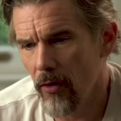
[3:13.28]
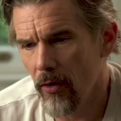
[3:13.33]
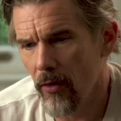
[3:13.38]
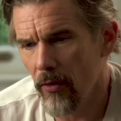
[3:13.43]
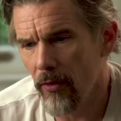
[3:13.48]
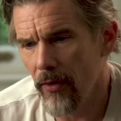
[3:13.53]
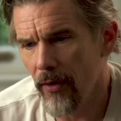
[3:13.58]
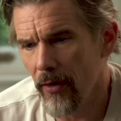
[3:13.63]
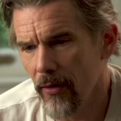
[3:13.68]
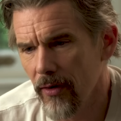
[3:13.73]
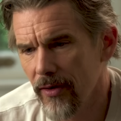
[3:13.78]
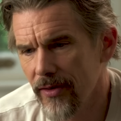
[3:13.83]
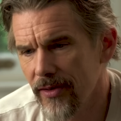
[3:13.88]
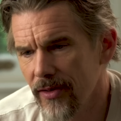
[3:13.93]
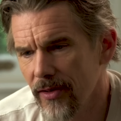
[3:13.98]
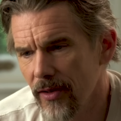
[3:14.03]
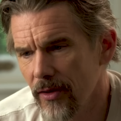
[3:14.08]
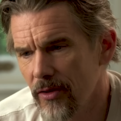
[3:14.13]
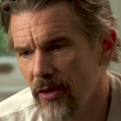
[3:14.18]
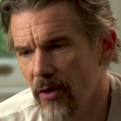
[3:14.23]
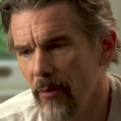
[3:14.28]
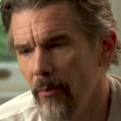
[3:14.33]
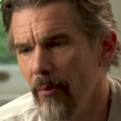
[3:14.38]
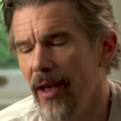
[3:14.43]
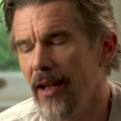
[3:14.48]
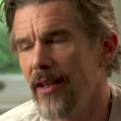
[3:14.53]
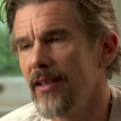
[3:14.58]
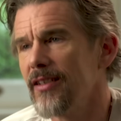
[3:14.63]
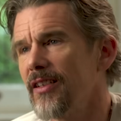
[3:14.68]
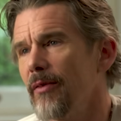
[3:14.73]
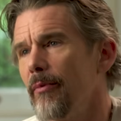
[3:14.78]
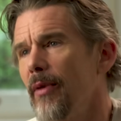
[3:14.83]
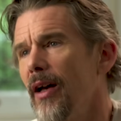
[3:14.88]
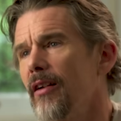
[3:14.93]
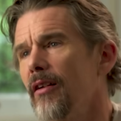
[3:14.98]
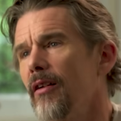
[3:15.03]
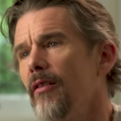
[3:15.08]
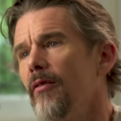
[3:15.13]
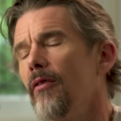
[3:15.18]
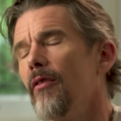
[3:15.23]
there is a tremendous
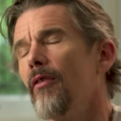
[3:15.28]
amount of